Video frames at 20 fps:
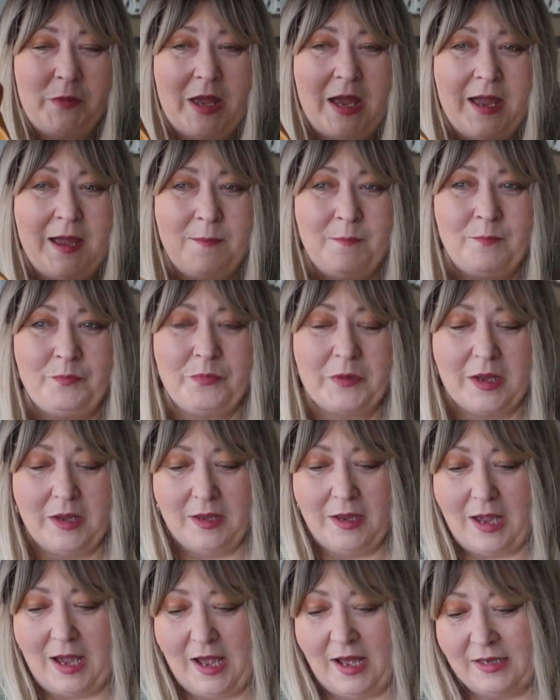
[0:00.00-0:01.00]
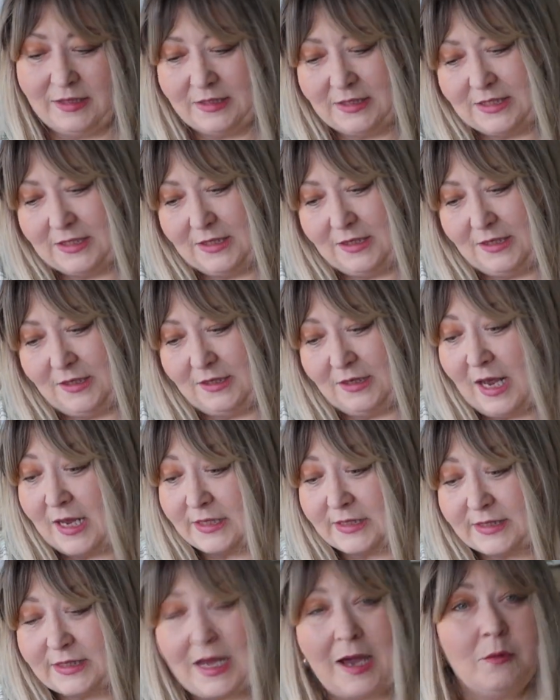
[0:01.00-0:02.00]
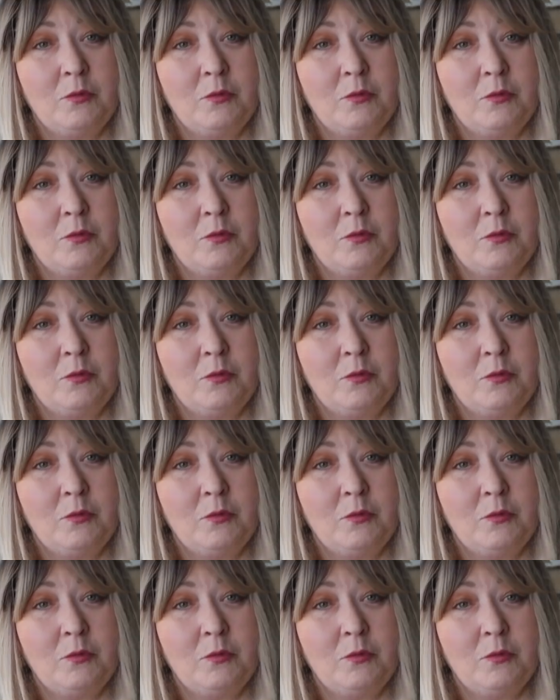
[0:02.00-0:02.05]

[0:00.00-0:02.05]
Um, and yes,